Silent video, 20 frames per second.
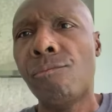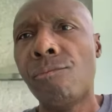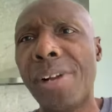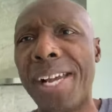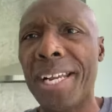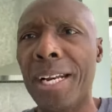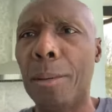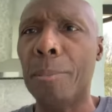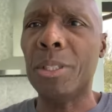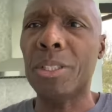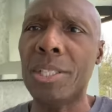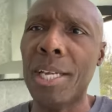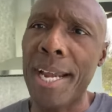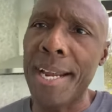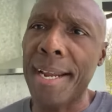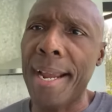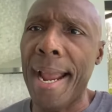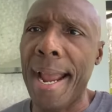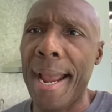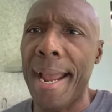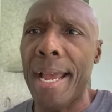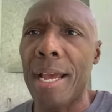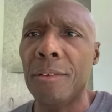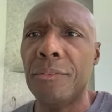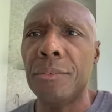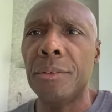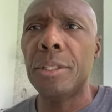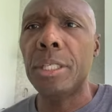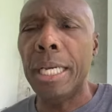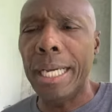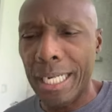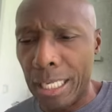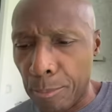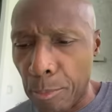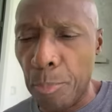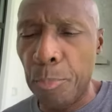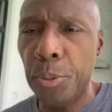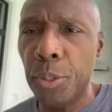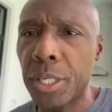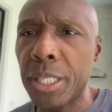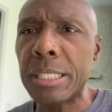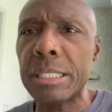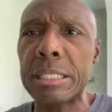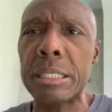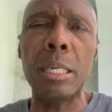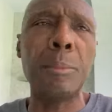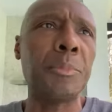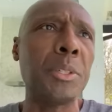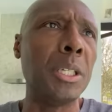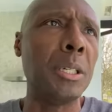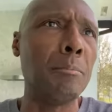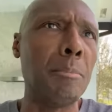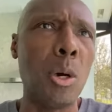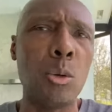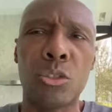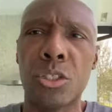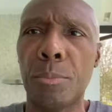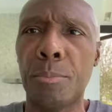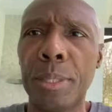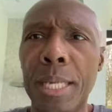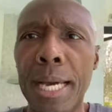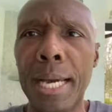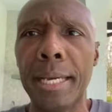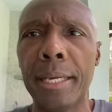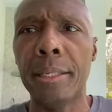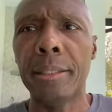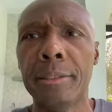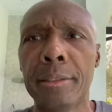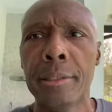and I'm gonna take half and I'm gonna put in something to multiply it.